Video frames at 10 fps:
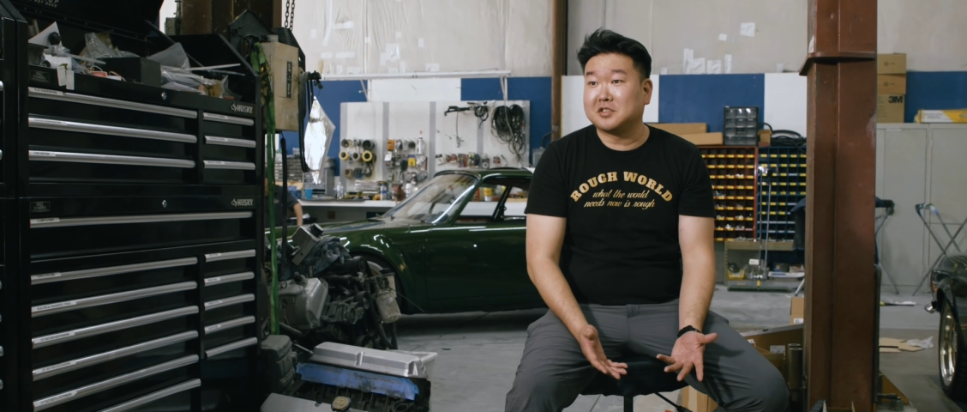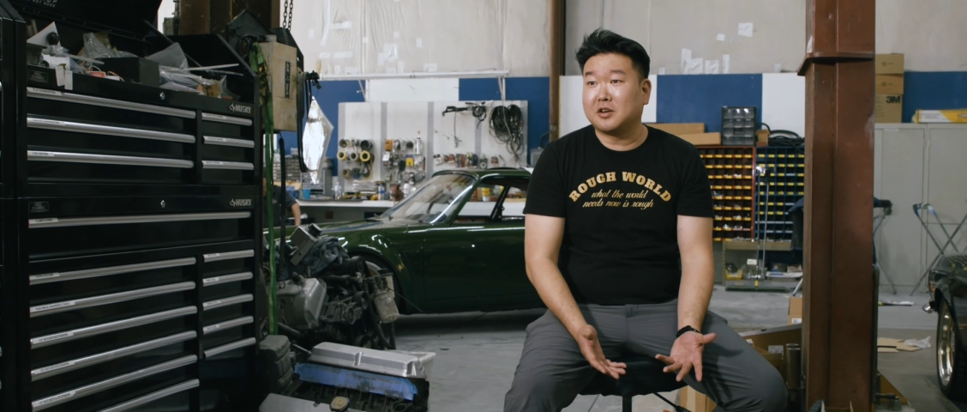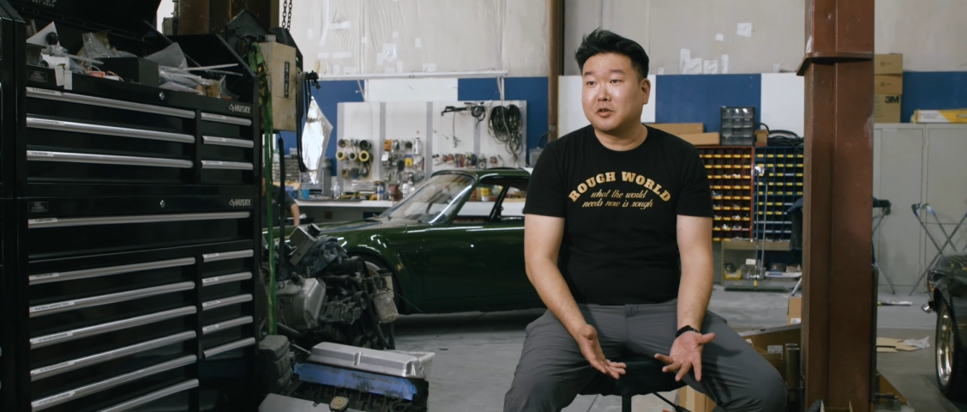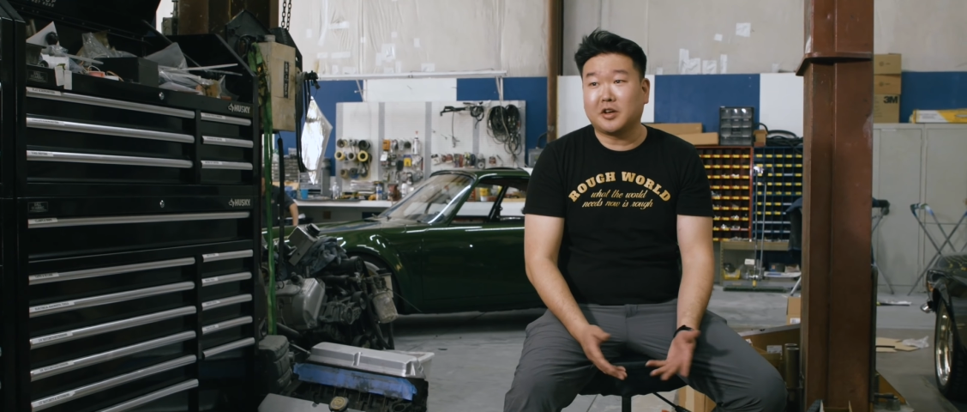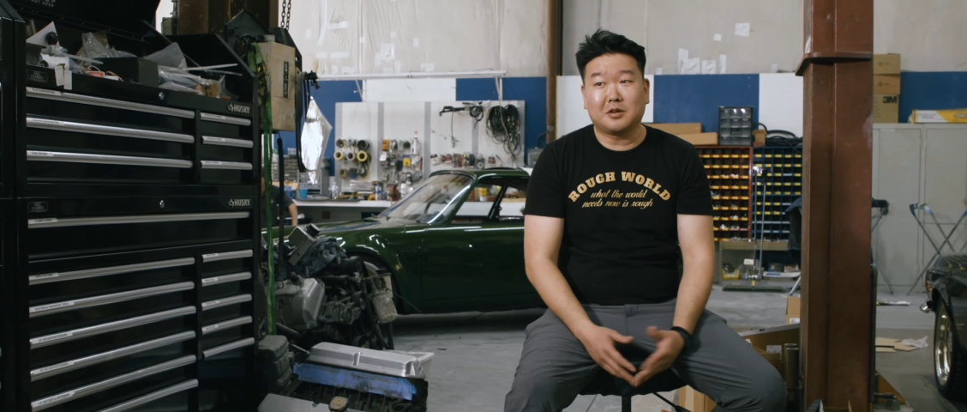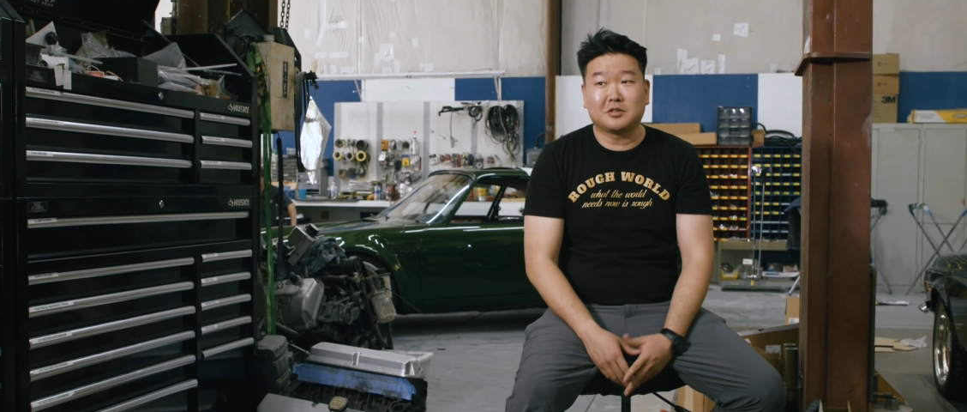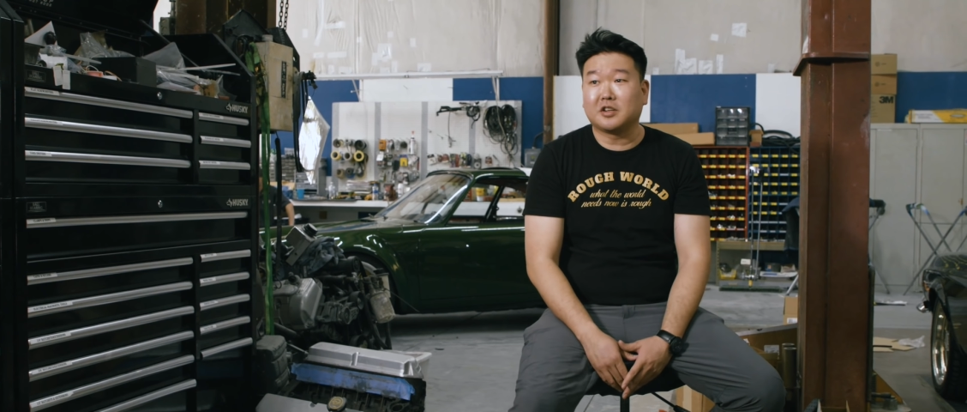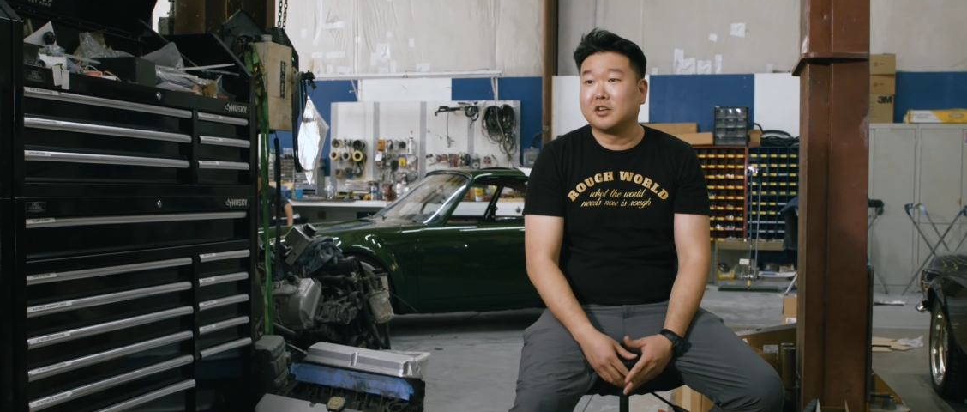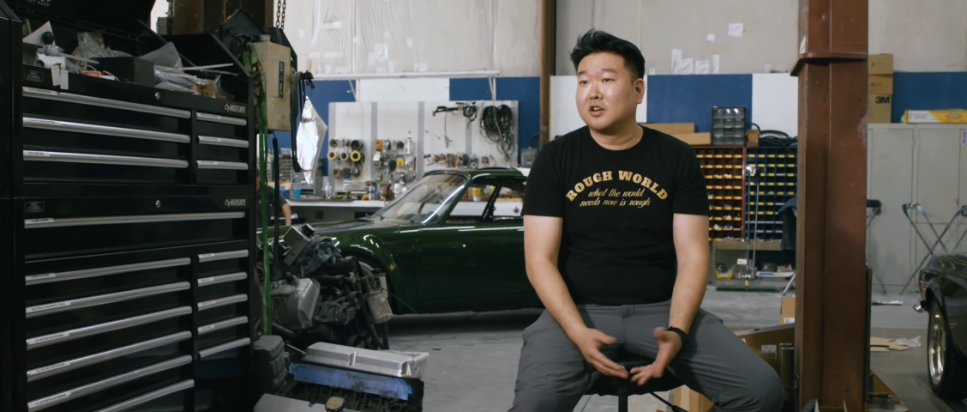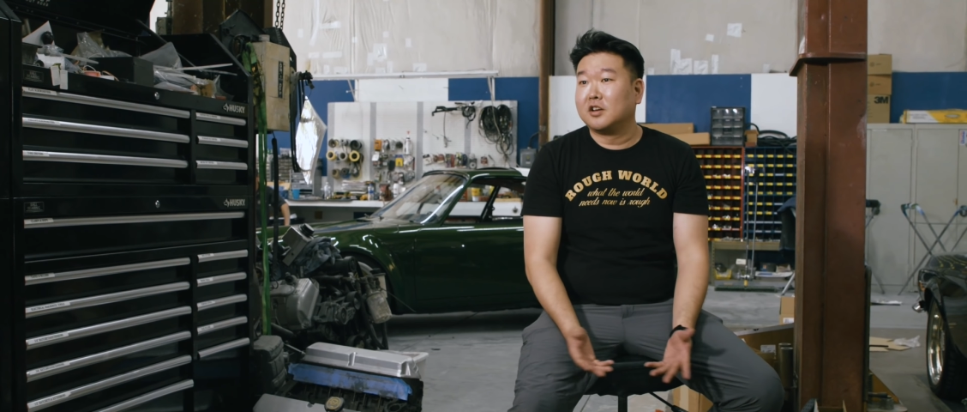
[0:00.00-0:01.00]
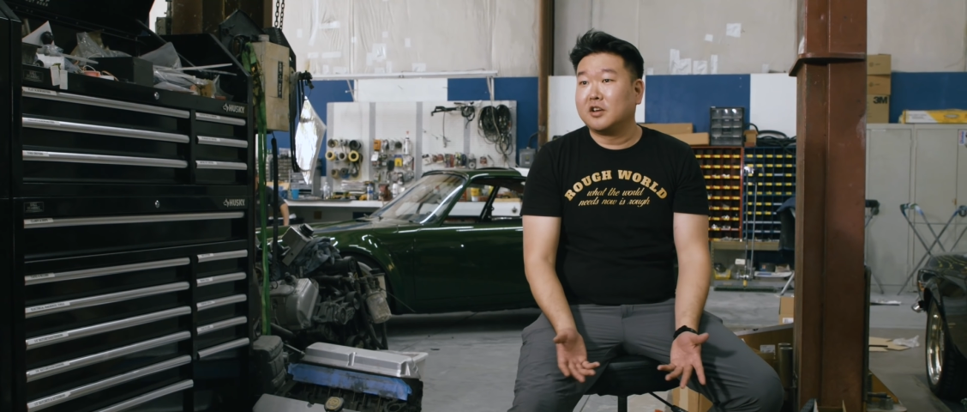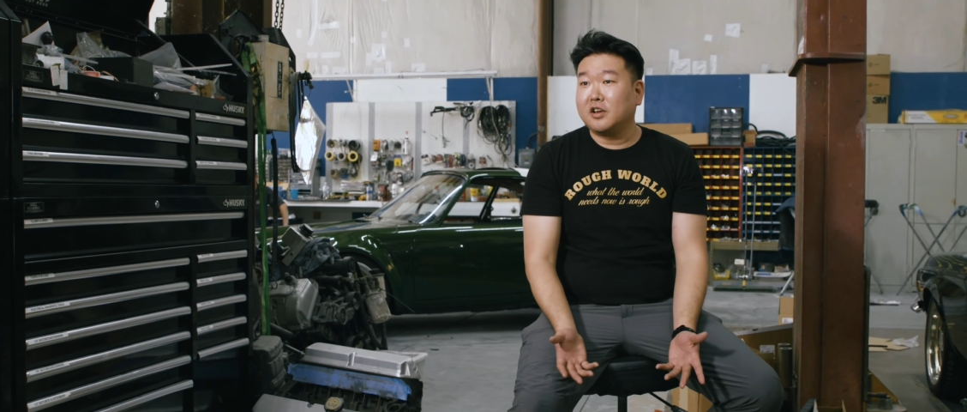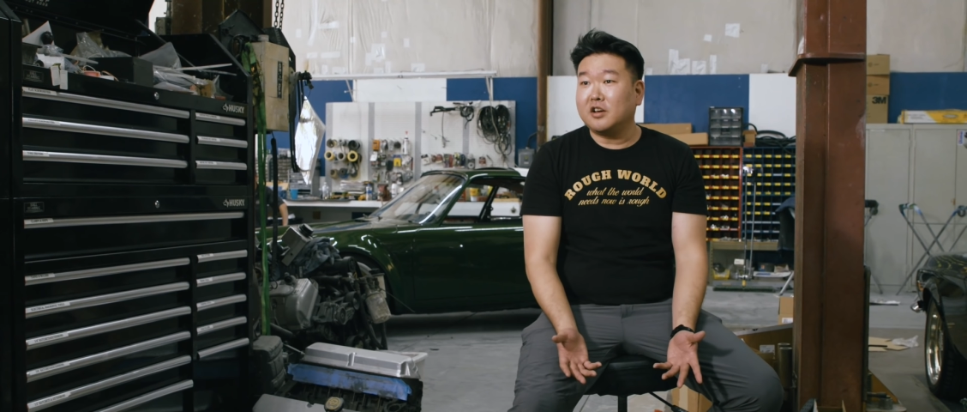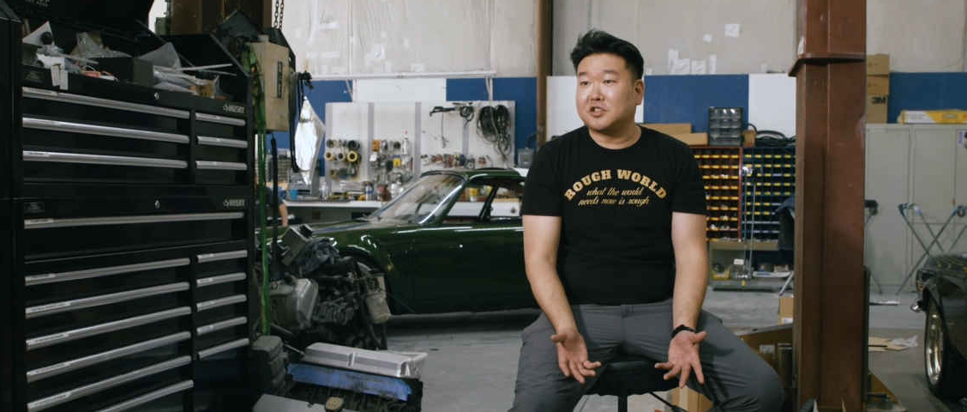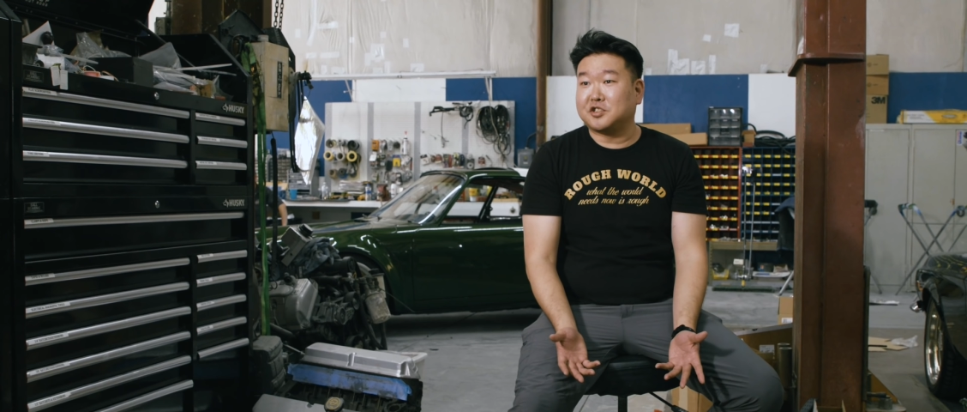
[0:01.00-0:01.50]
Is that okay? I was like,
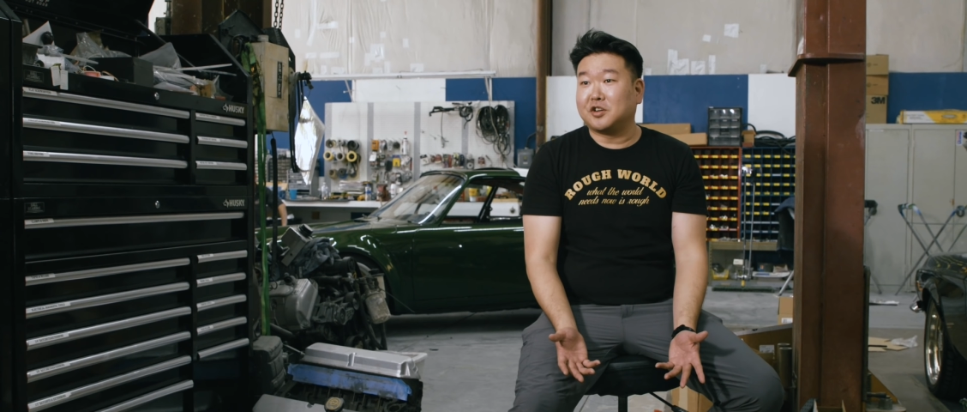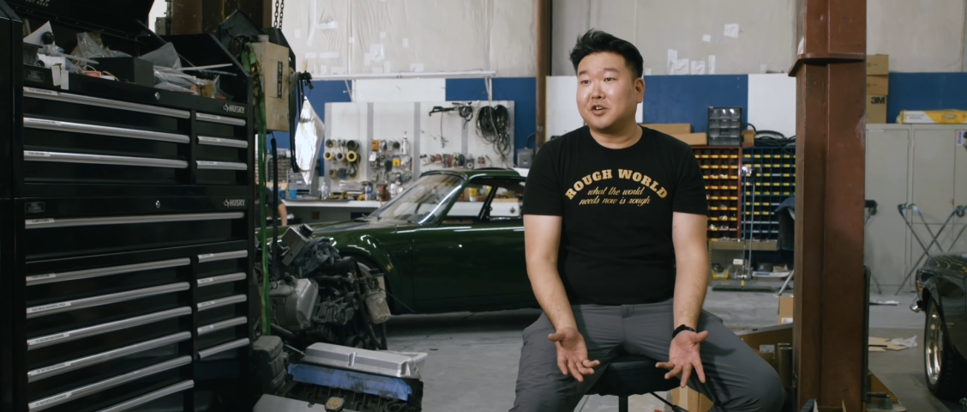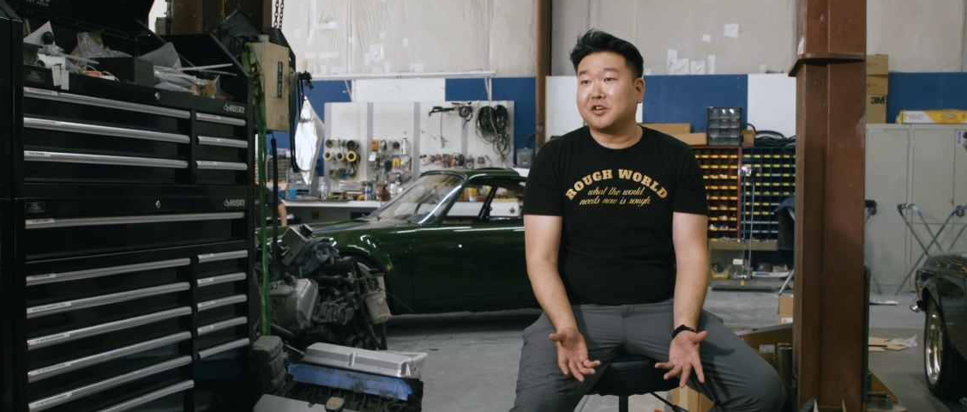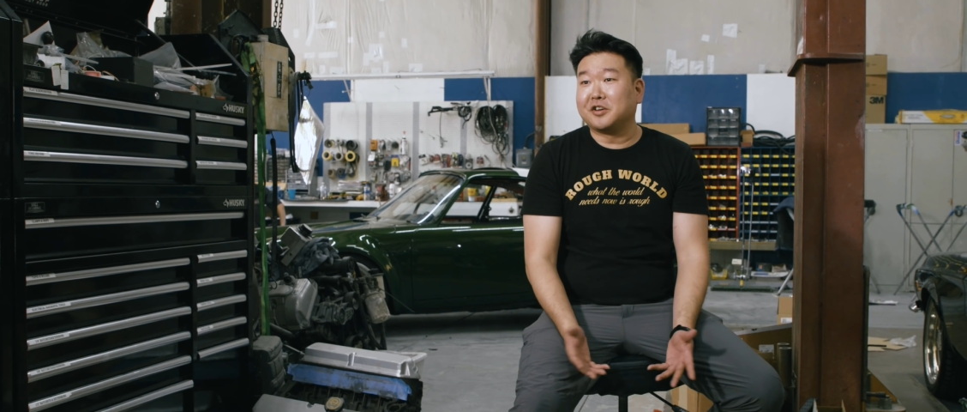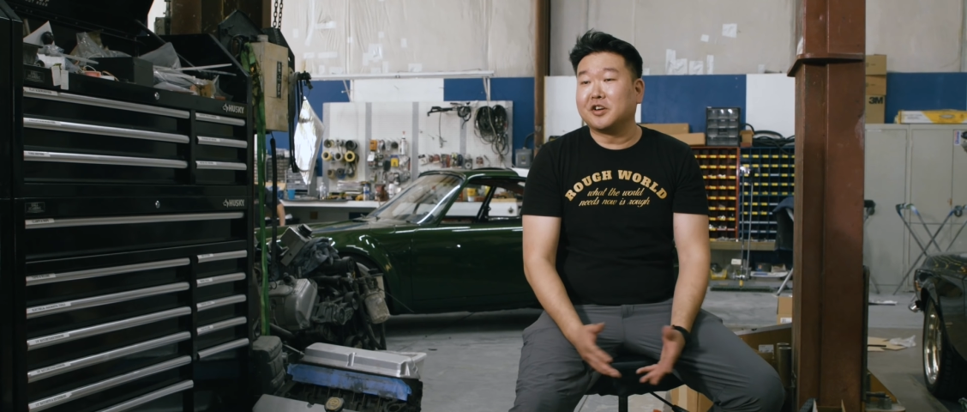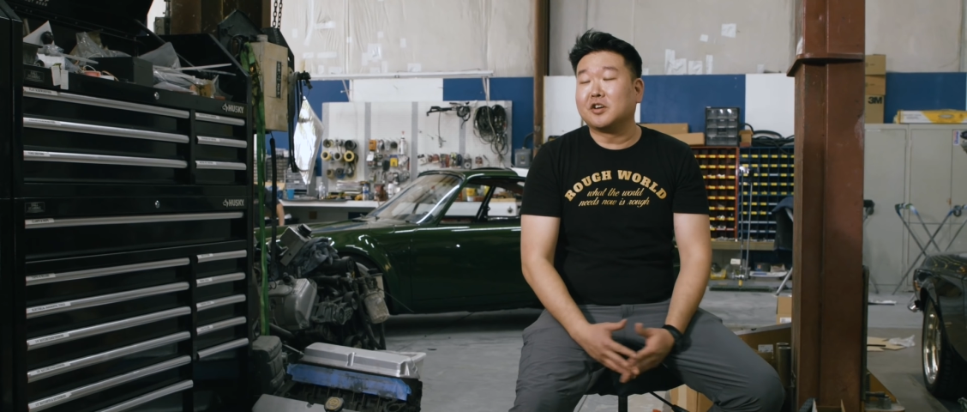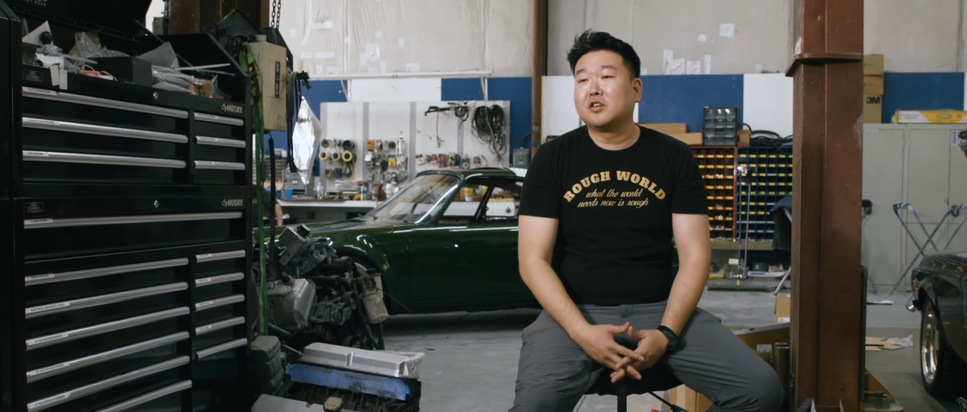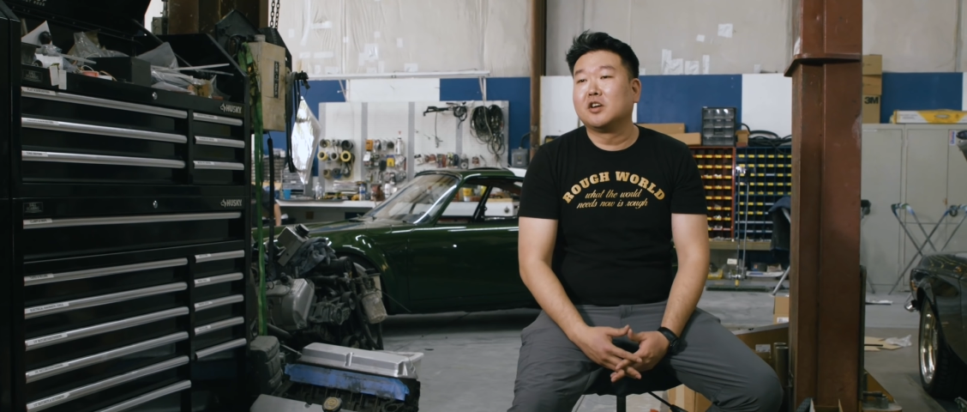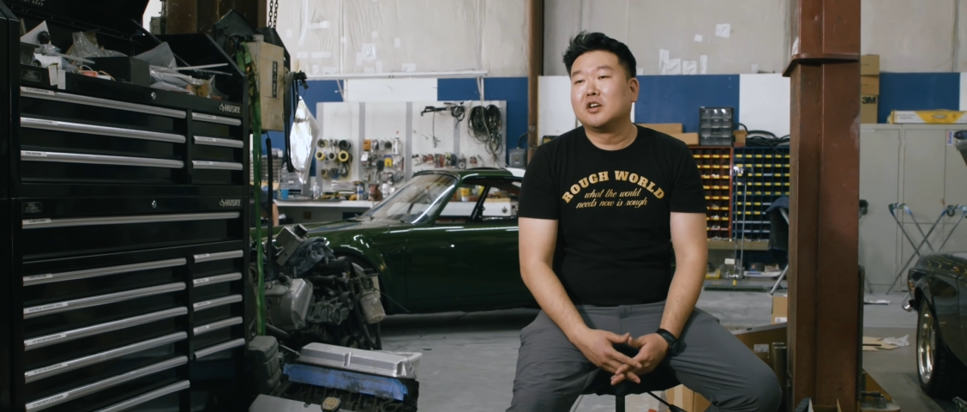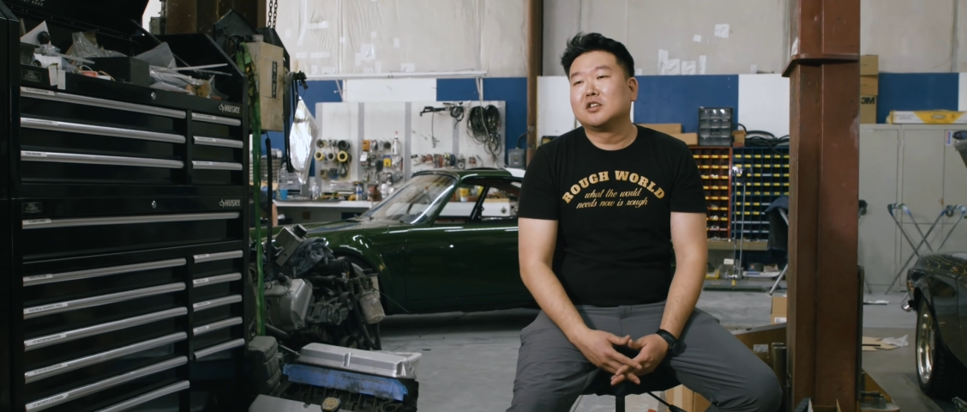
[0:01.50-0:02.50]
yeah, sure, you know.